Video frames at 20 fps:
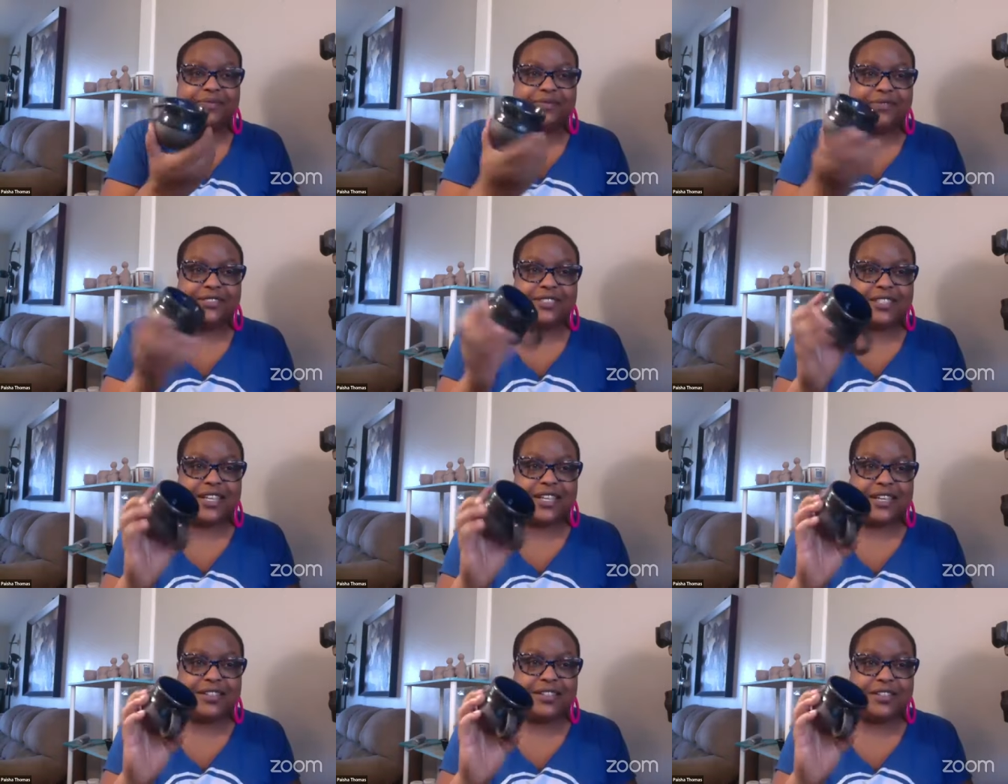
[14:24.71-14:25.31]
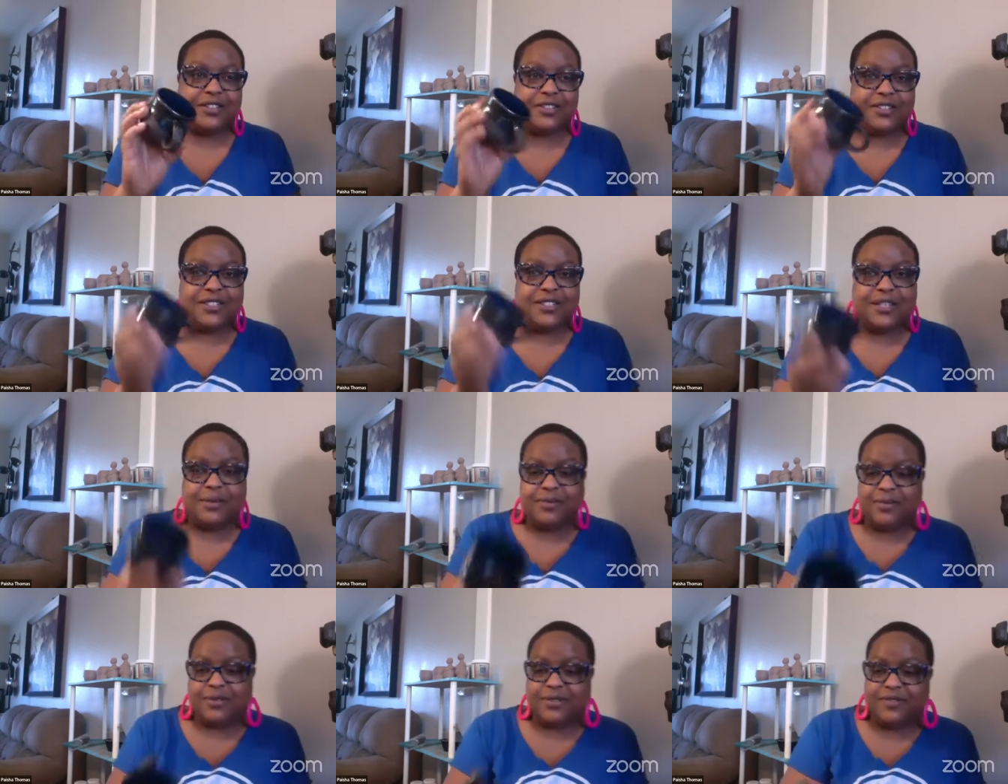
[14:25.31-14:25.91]
it's like a little
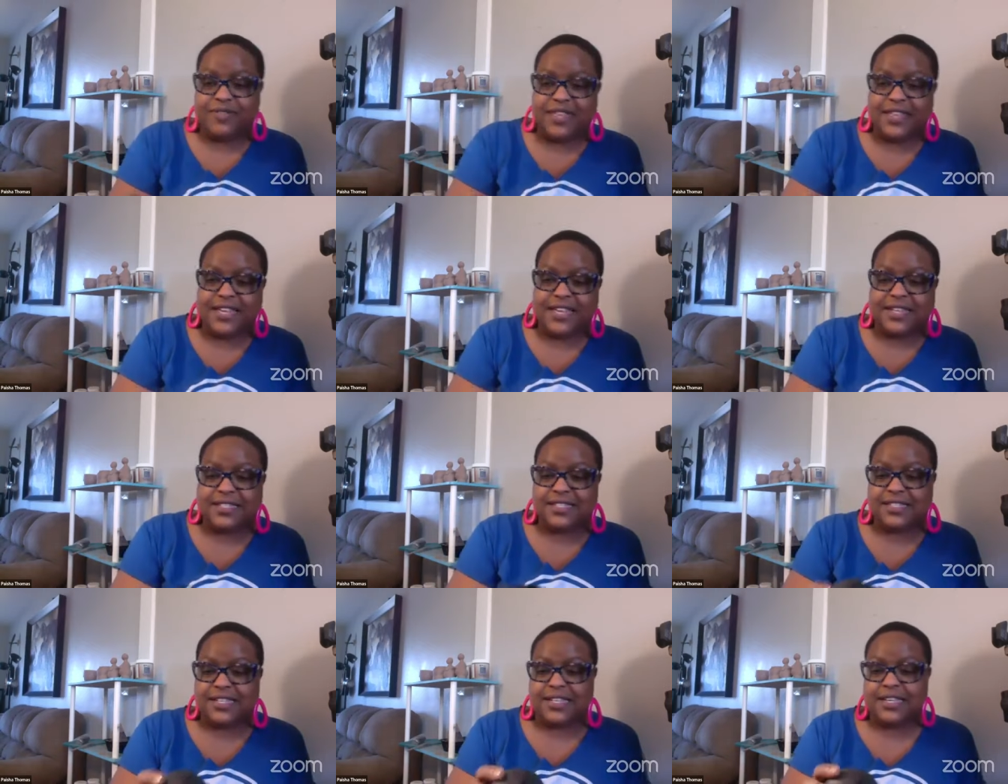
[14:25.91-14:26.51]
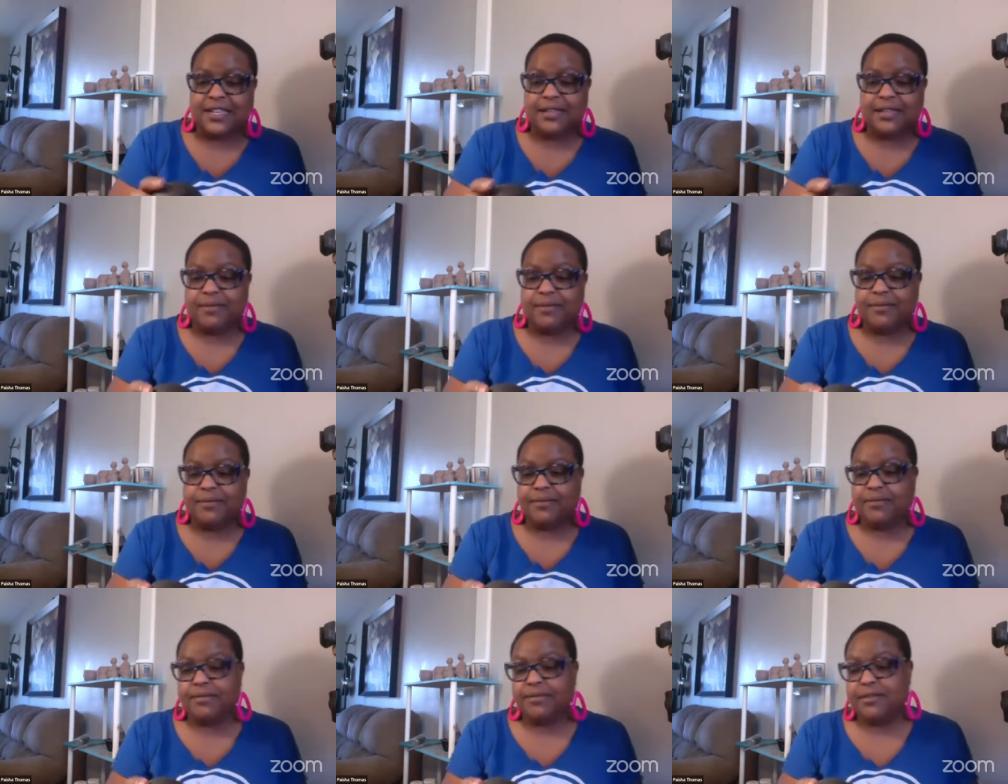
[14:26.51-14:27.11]
symbol of thanks to him.